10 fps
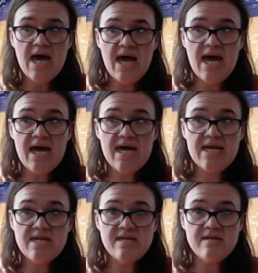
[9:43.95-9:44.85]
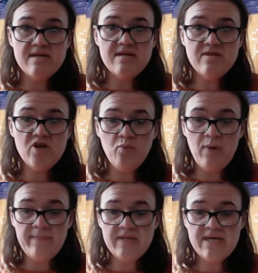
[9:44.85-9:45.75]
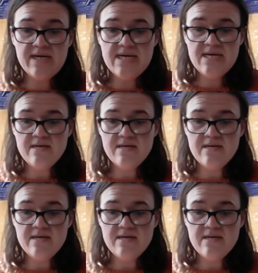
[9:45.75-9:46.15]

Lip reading: on their website,